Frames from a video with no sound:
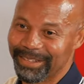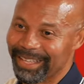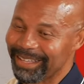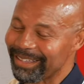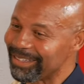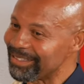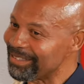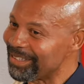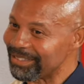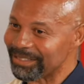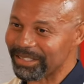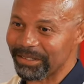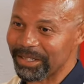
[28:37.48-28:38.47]
eh,
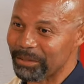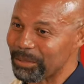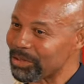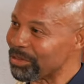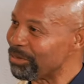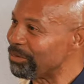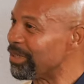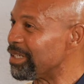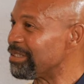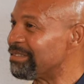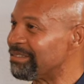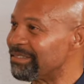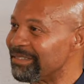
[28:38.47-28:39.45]
until Emma told me
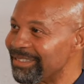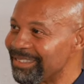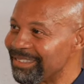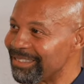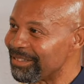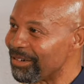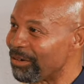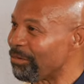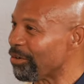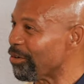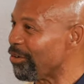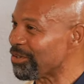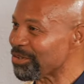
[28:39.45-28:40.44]
oh, we're
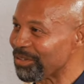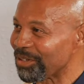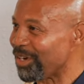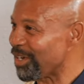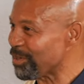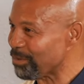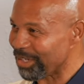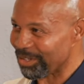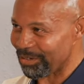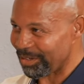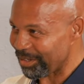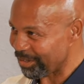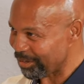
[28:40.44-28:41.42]
crossing the causeway
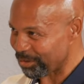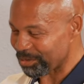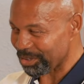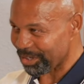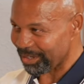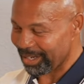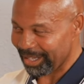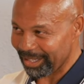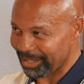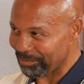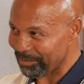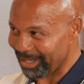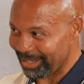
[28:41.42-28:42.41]
going to Littlejohn
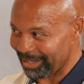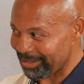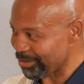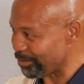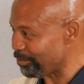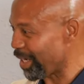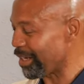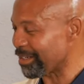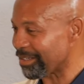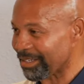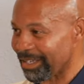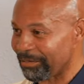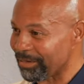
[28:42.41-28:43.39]
Island. And I turn back
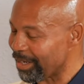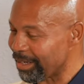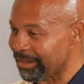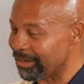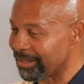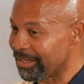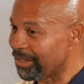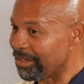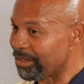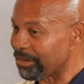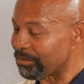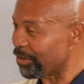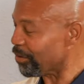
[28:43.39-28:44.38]
to Kevin I'm like,
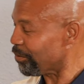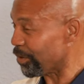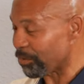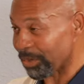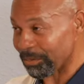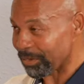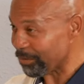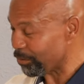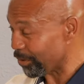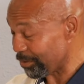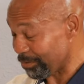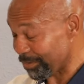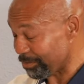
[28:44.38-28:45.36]
we're, we're, we're,
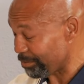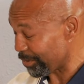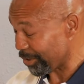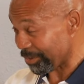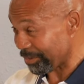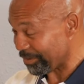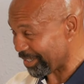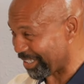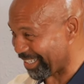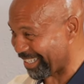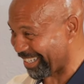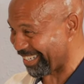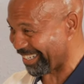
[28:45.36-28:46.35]
we're, we're doing
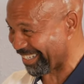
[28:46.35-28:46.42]
well.